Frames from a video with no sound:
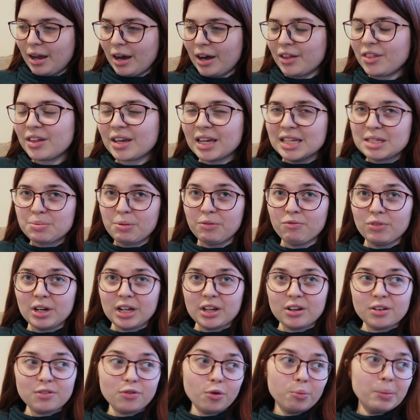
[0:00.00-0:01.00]
I think it's been really
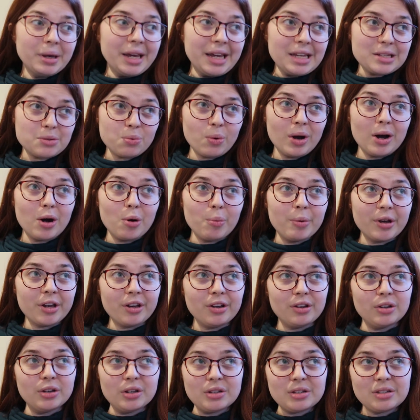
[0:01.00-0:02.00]
good for me as well,
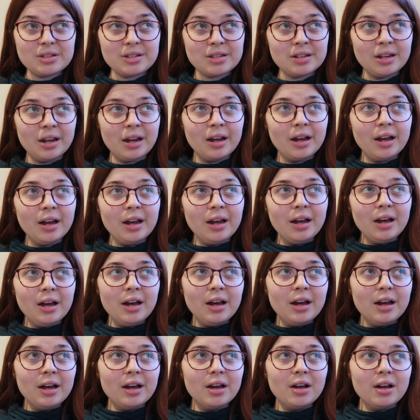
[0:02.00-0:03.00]
because
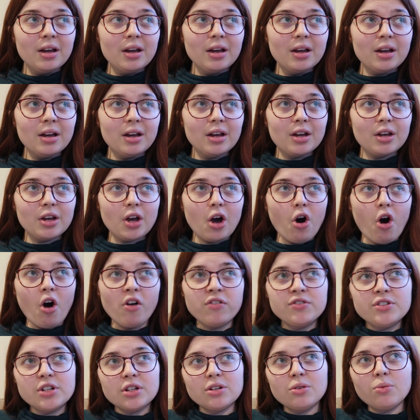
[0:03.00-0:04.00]

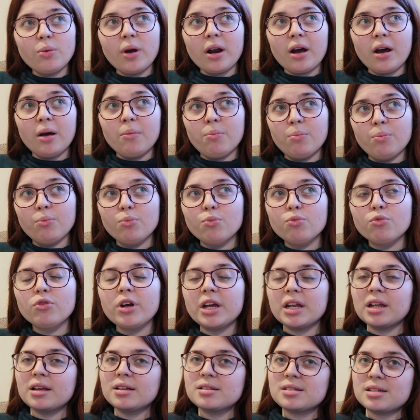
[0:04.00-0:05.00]
often when I'm
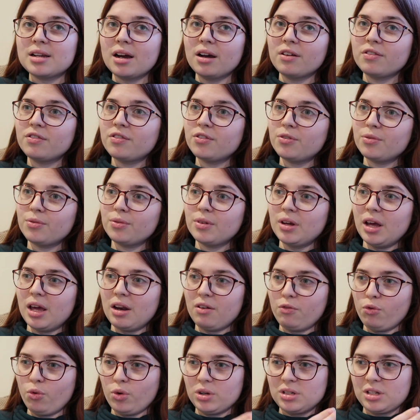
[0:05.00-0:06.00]
reading stuff in
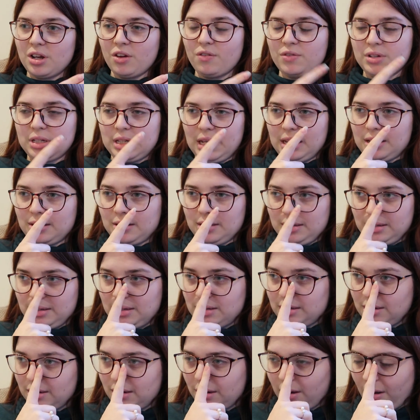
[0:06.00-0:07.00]
a voiceover
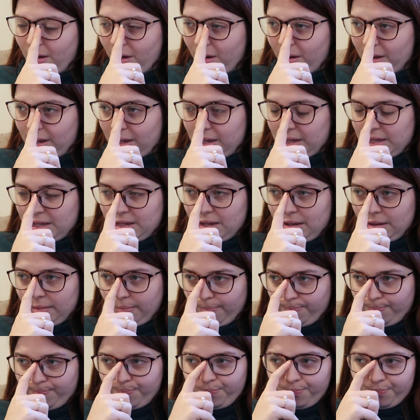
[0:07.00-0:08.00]
sense, it's
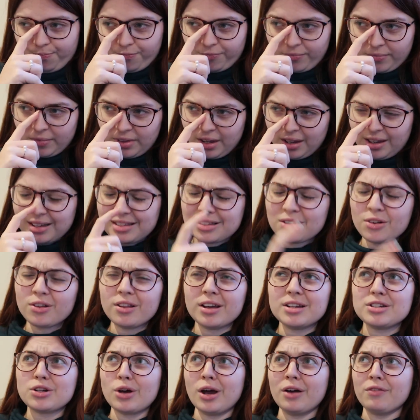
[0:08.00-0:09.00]
not that
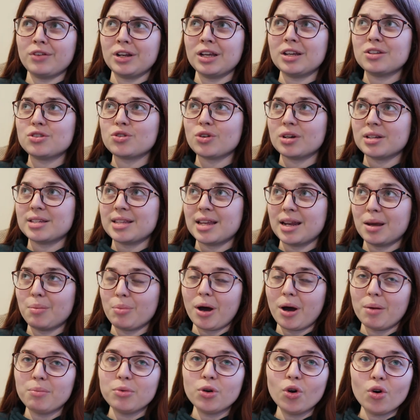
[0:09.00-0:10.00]
I don't have any interest
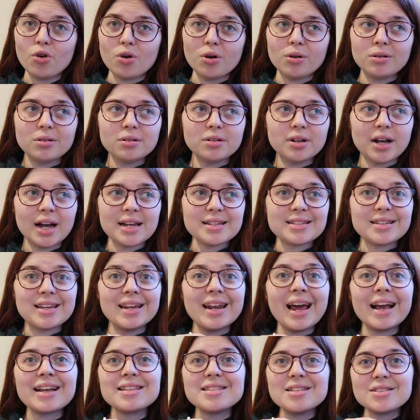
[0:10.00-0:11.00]
but I'm not as
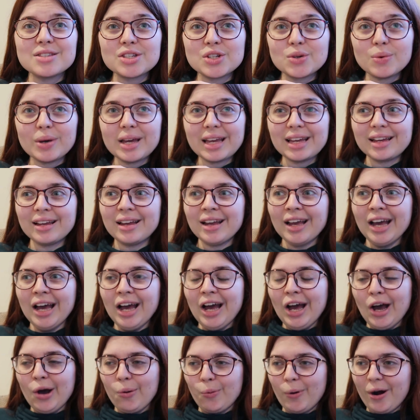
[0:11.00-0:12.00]
connected to it.
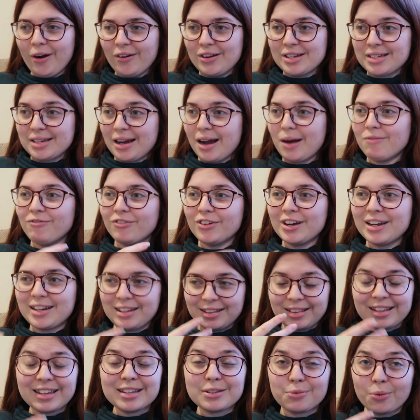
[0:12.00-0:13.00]
Whereas I'm
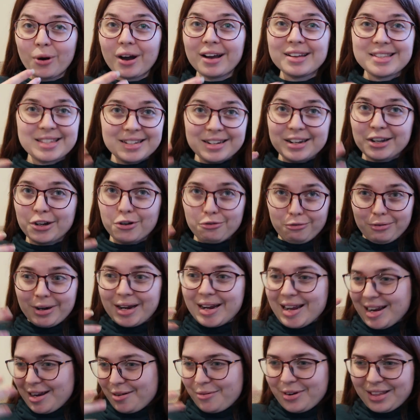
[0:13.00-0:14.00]
reading these words and
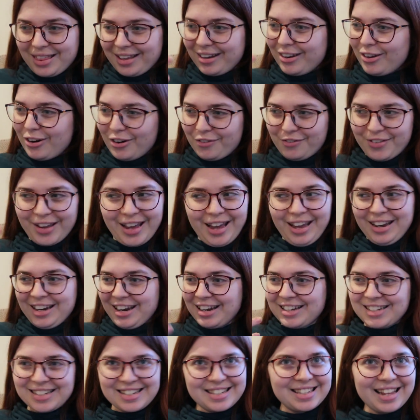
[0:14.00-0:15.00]
agreeing with a lot of it and
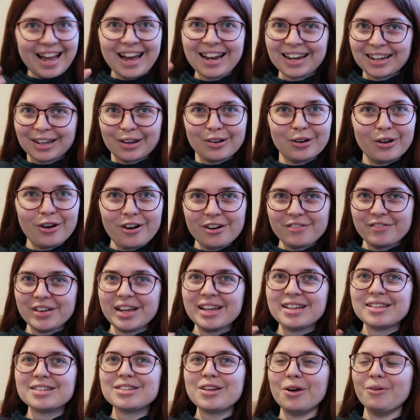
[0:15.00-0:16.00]
understanding a lot of
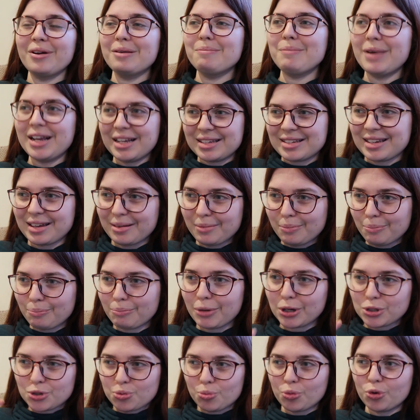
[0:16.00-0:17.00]
it, so it makes it
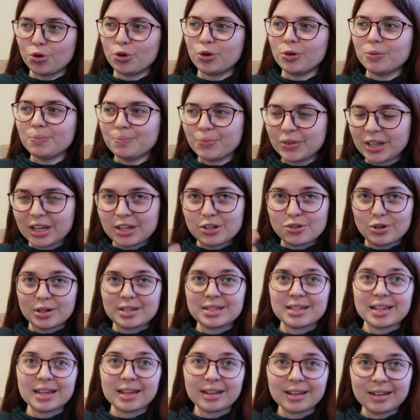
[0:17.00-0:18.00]
much more
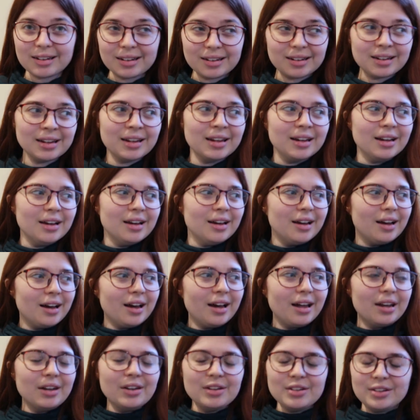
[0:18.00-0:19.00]
interesting
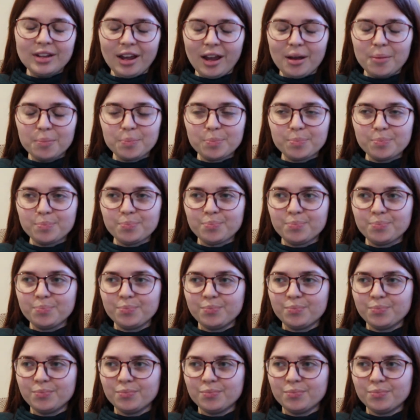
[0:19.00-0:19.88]
and